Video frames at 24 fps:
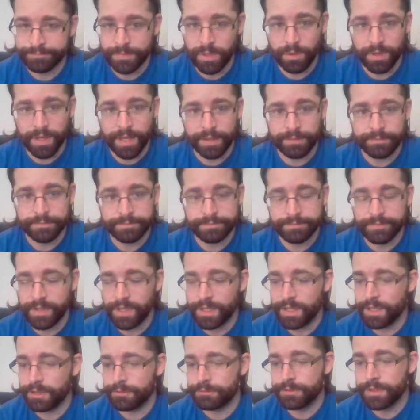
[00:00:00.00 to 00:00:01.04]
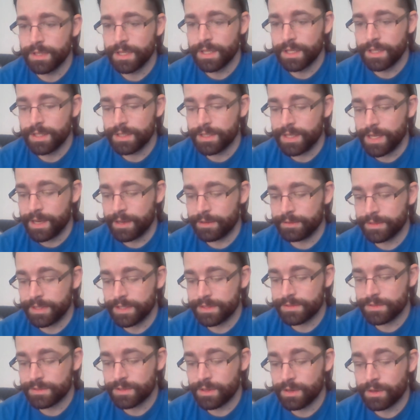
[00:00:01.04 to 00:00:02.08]
Okay, fair enough. Now
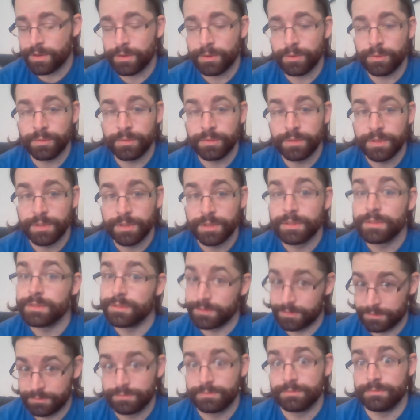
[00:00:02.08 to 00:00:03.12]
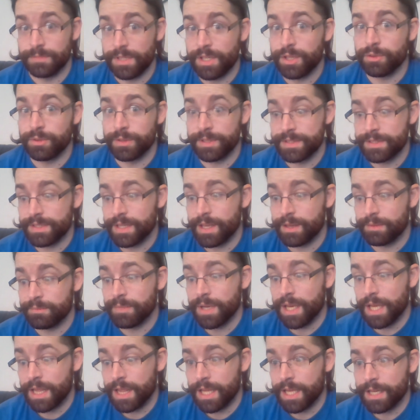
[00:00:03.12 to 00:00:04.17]
let's go increase that
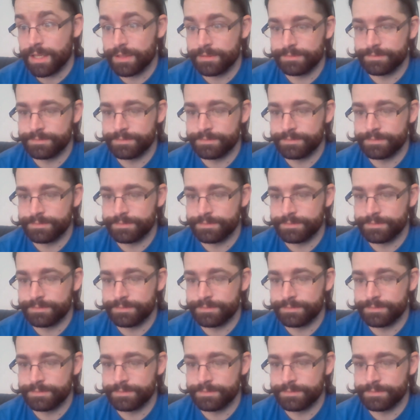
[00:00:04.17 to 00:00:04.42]
by a lot.